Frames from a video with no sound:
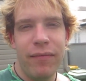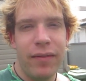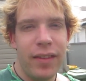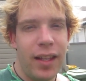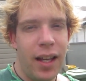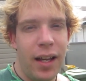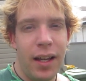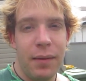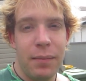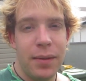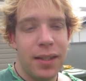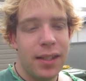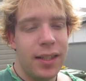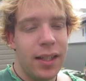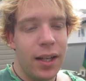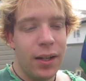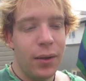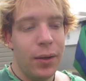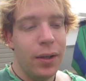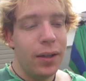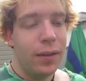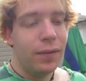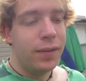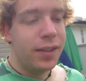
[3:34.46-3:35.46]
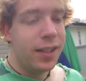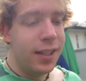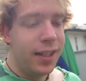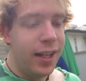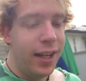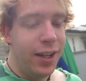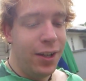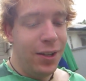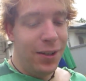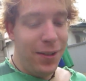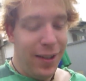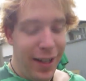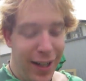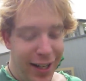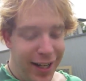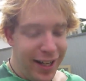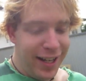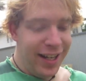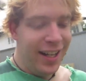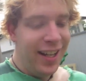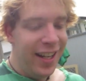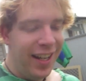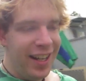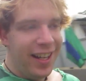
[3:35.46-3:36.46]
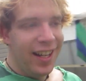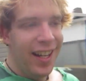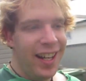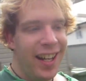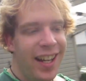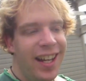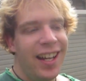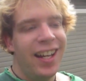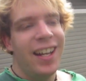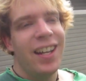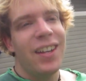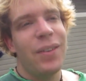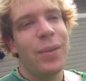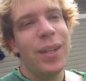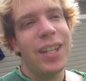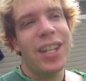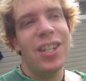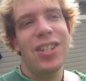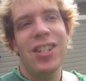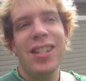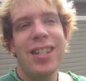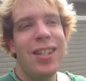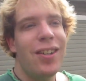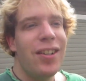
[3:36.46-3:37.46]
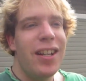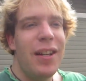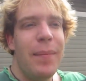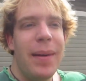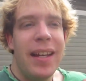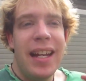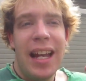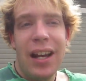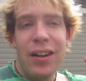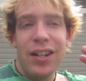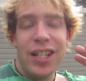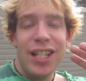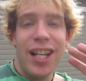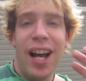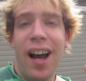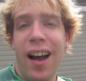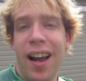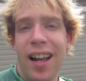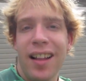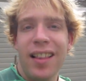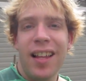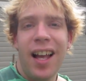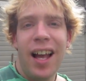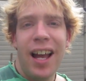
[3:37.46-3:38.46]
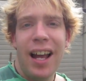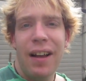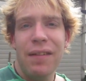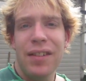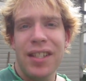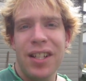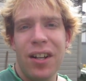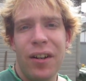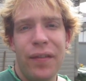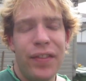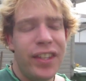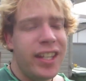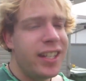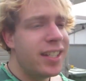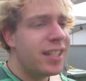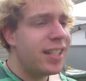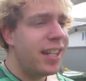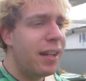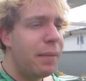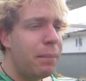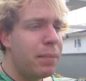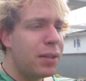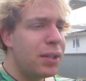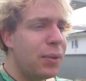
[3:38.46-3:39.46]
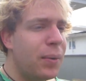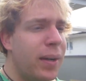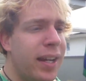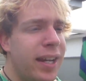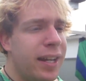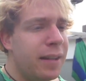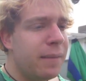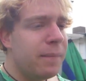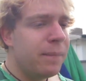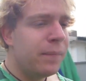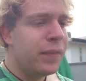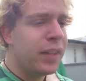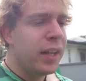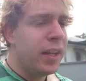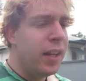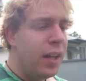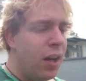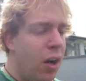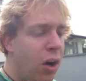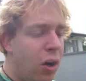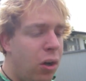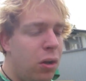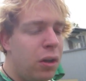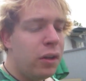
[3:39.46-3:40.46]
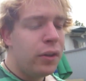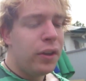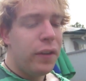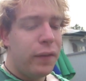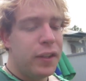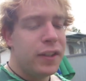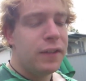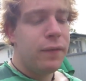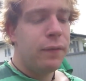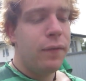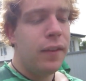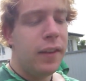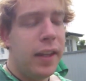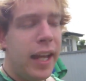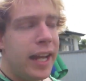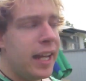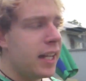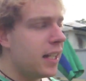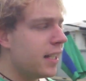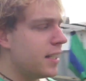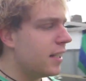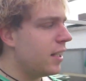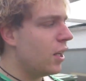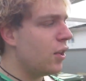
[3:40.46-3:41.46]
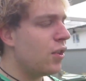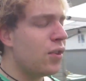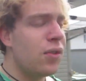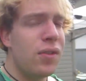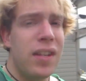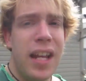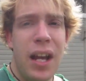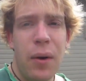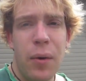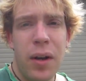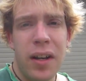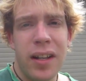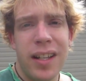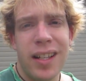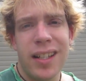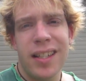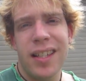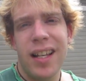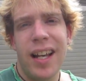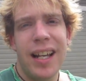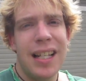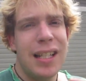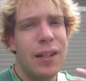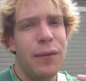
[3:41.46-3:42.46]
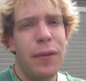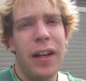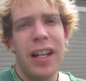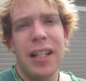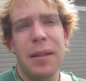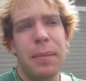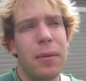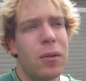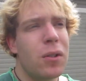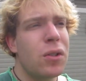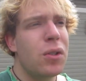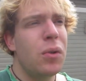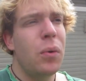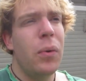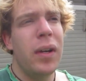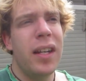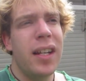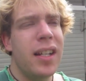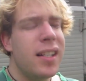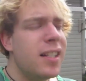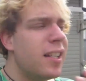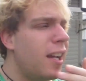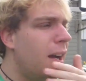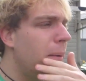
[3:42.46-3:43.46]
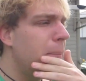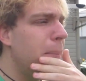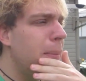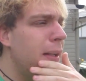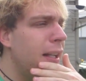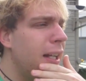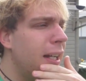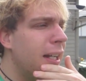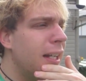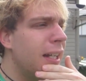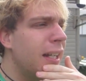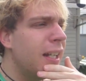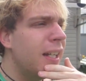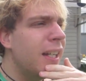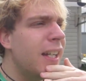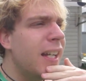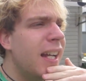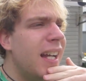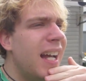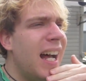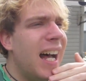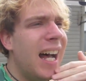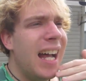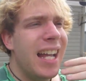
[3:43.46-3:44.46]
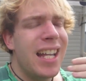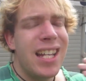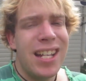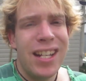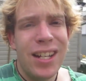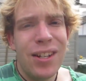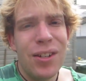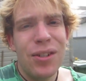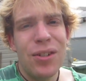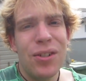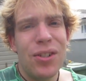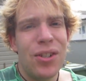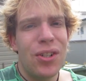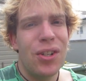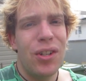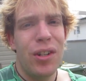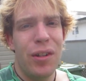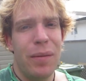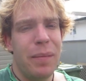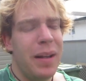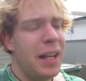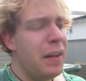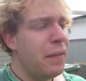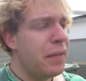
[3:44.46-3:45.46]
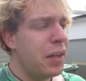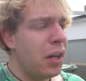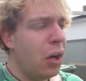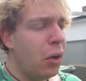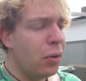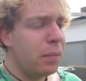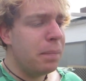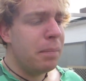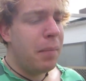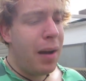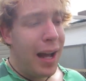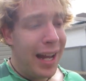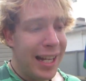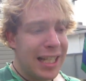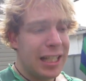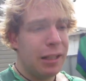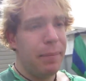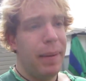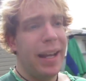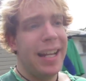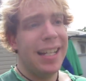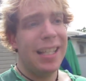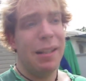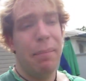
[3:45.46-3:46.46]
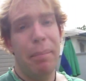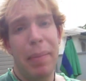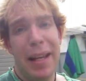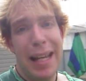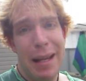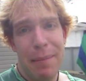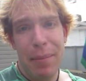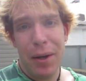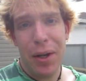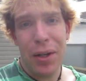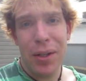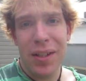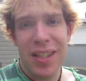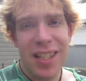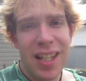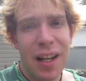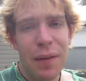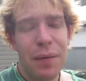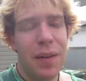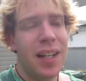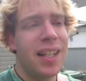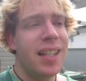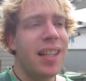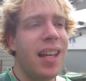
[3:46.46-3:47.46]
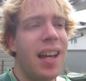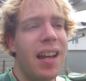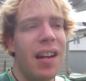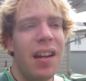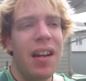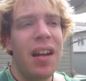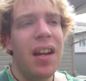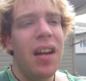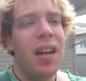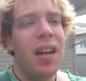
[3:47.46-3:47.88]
I'm so over today already. We can just document our entire lives on the internet between all of the like social networking sites, Facebook, Twitter, Tumblr, YouTube, even old MySpace, Bebo, stuff like that.